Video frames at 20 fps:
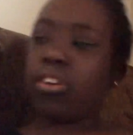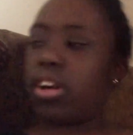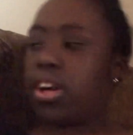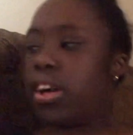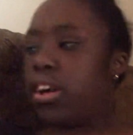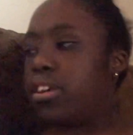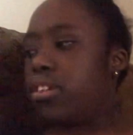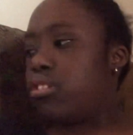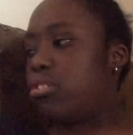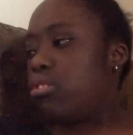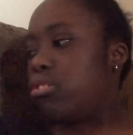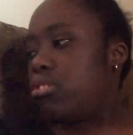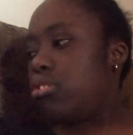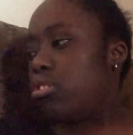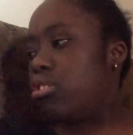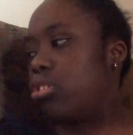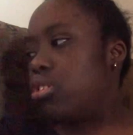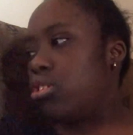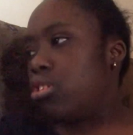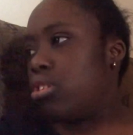I need to
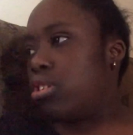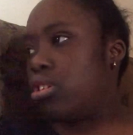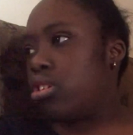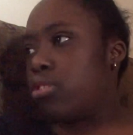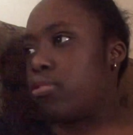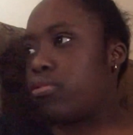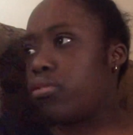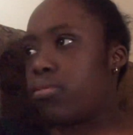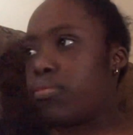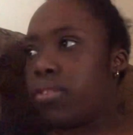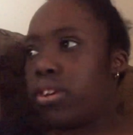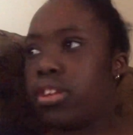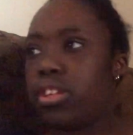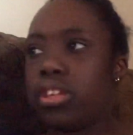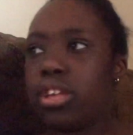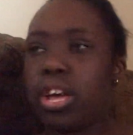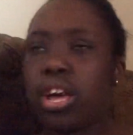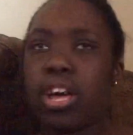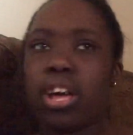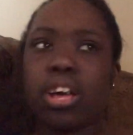look for my
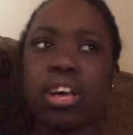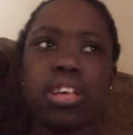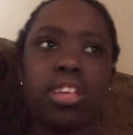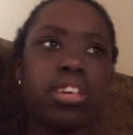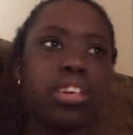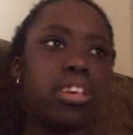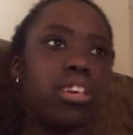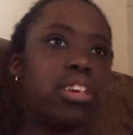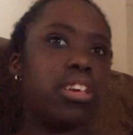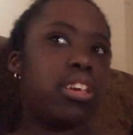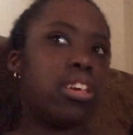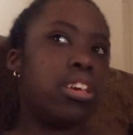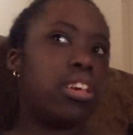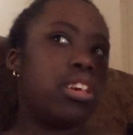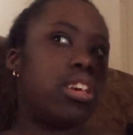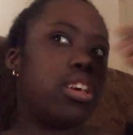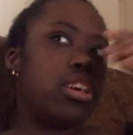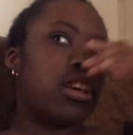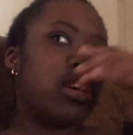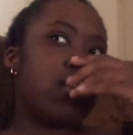dad.
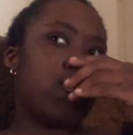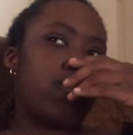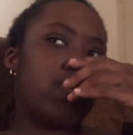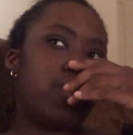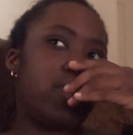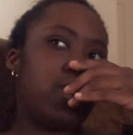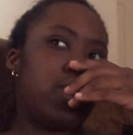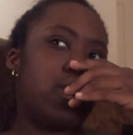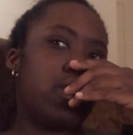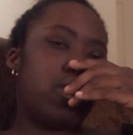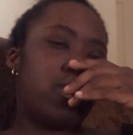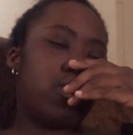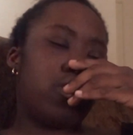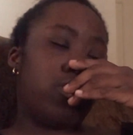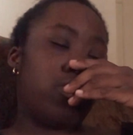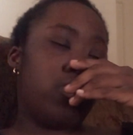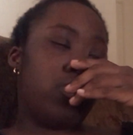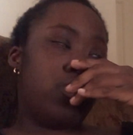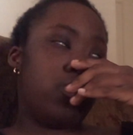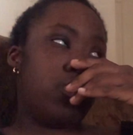My dad is
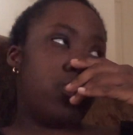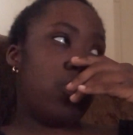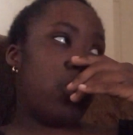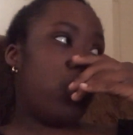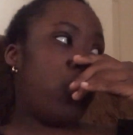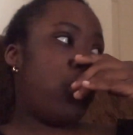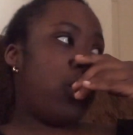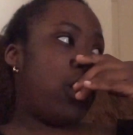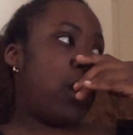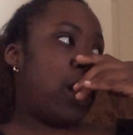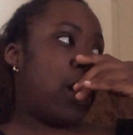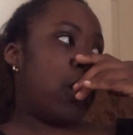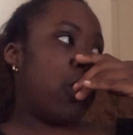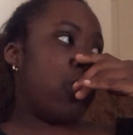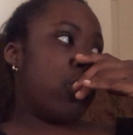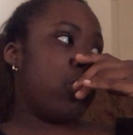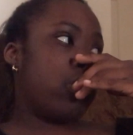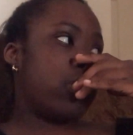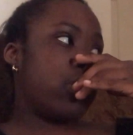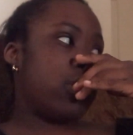nowhere
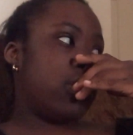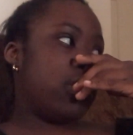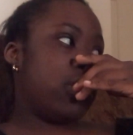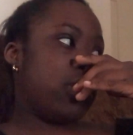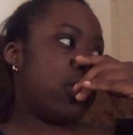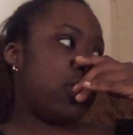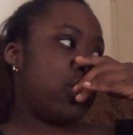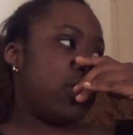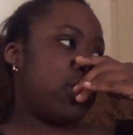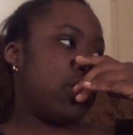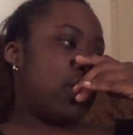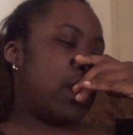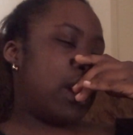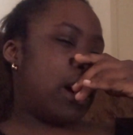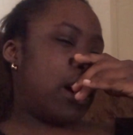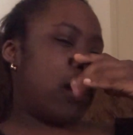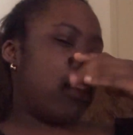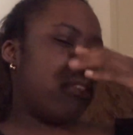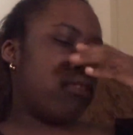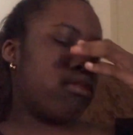else in this
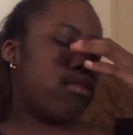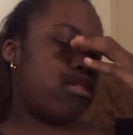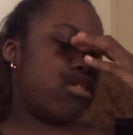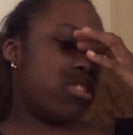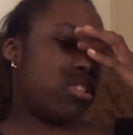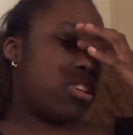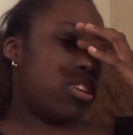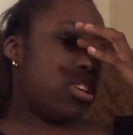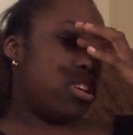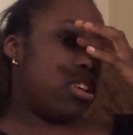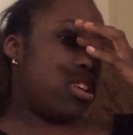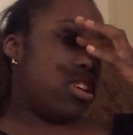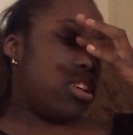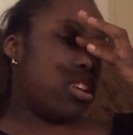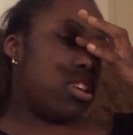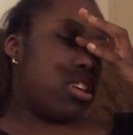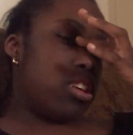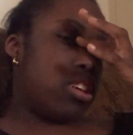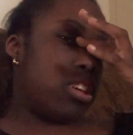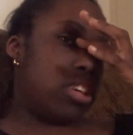house.
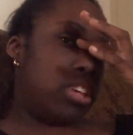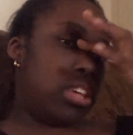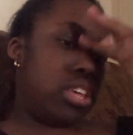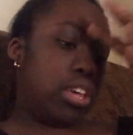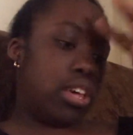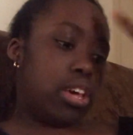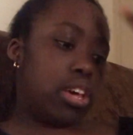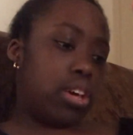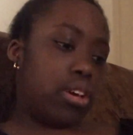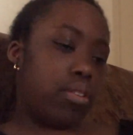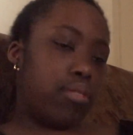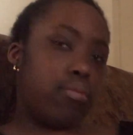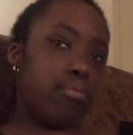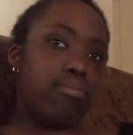Yeah.